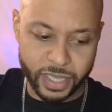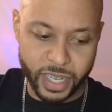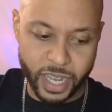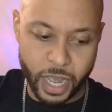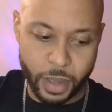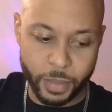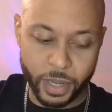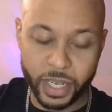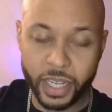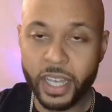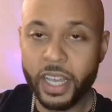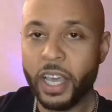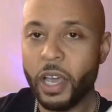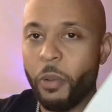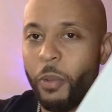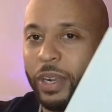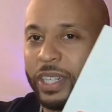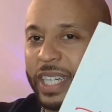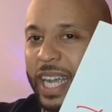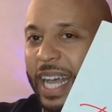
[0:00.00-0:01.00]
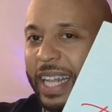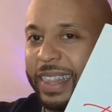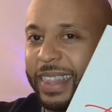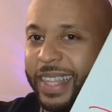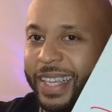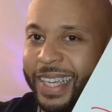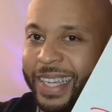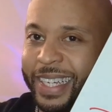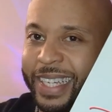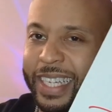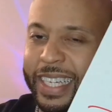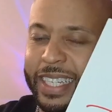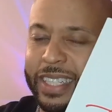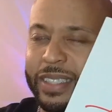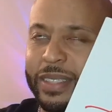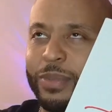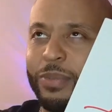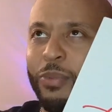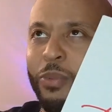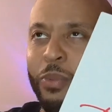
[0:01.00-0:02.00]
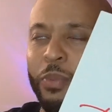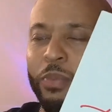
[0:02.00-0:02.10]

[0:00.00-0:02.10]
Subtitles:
timing, which I think is